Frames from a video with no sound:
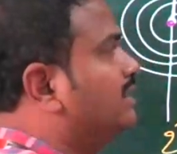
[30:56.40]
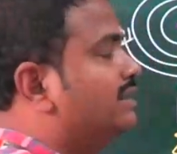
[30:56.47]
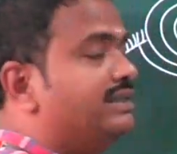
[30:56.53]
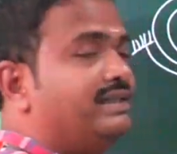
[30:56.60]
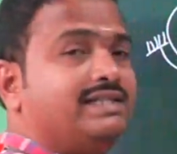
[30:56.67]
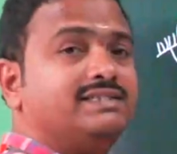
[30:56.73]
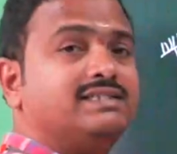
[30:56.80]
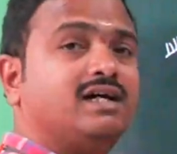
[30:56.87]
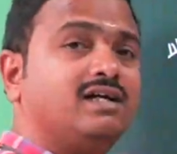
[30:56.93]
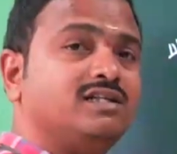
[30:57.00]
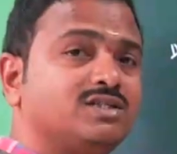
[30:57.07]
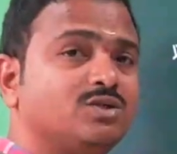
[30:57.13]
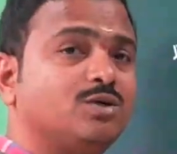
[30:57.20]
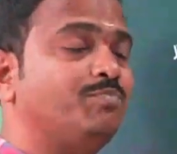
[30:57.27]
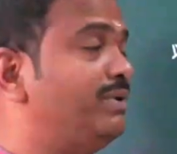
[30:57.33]
is
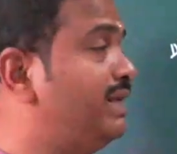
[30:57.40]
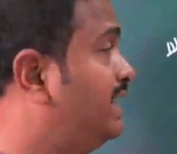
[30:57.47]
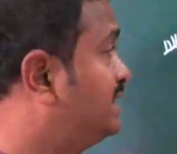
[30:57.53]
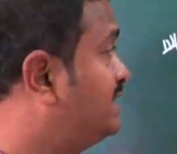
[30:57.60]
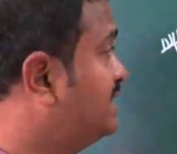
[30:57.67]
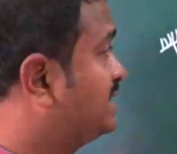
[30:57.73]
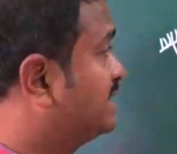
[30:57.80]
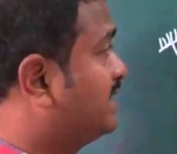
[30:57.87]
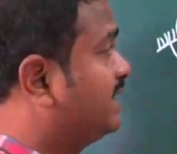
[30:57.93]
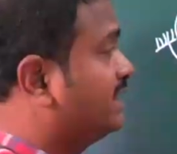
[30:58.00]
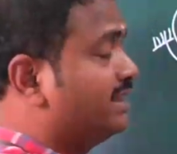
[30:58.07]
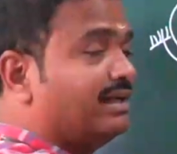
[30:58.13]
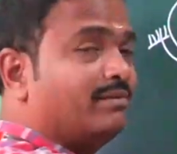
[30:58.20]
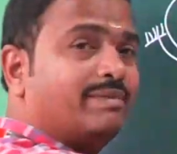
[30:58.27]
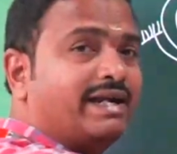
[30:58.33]
also placed inside
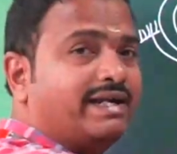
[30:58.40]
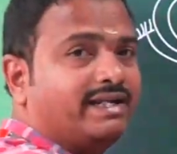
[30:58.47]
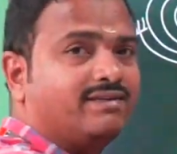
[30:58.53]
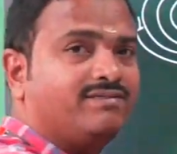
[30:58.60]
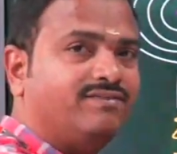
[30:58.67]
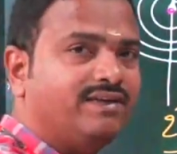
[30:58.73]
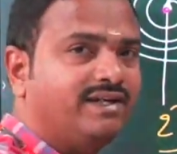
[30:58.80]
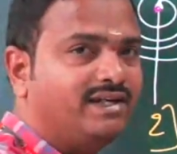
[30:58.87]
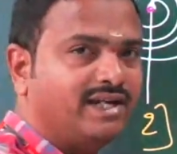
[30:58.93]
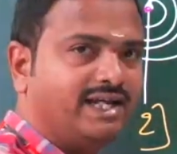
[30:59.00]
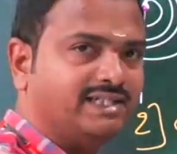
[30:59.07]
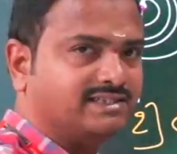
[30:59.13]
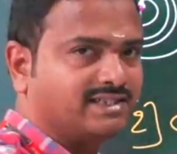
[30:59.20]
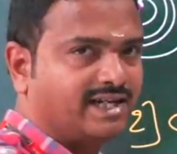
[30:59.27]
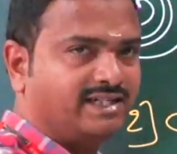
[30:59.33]
the magnetic field
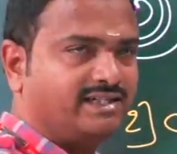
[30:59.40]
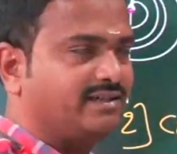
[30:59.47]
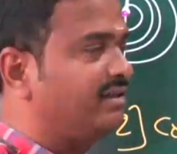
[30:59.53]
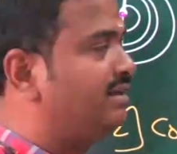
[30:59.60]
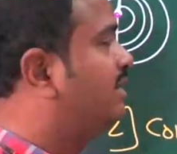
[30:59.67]
lines, right?